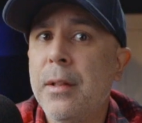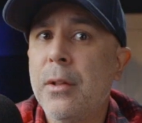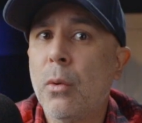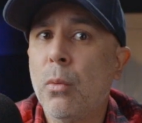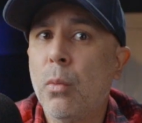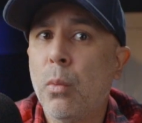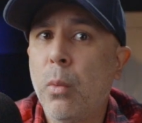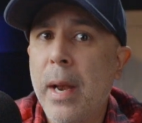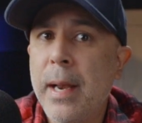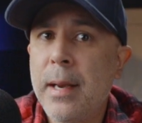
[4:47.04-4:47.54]
the
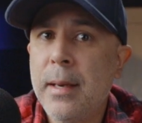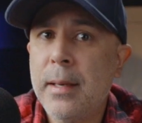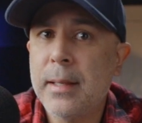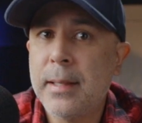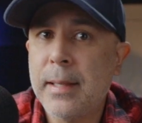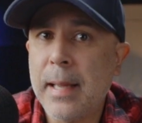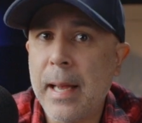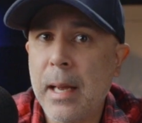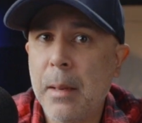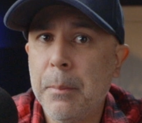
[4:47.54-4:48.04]
render
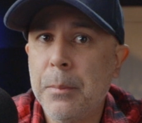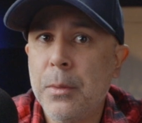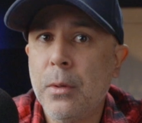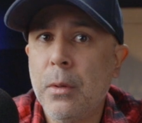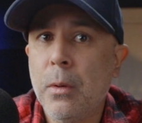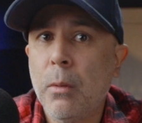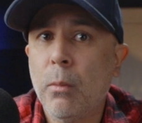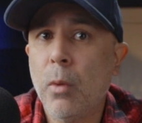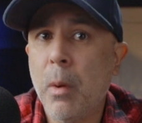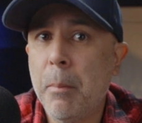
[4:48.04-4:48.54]
tab,
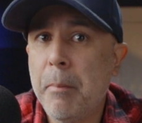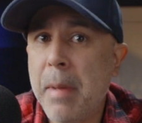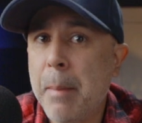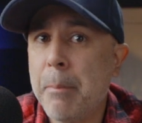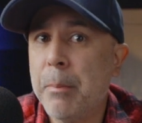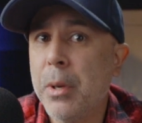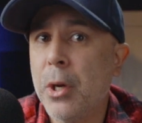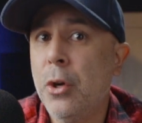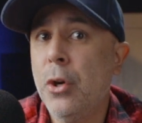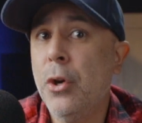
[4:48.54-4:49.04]

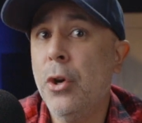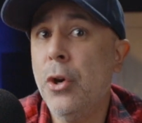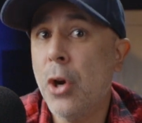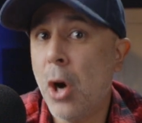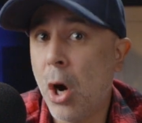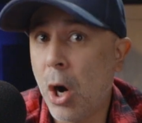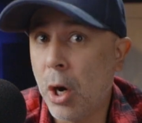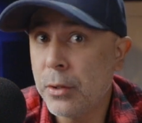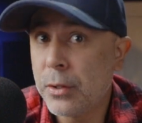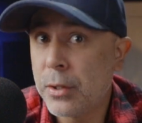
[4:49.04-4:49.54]
remember
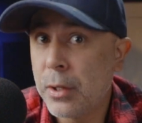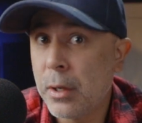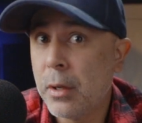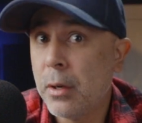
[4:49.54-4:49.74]
not,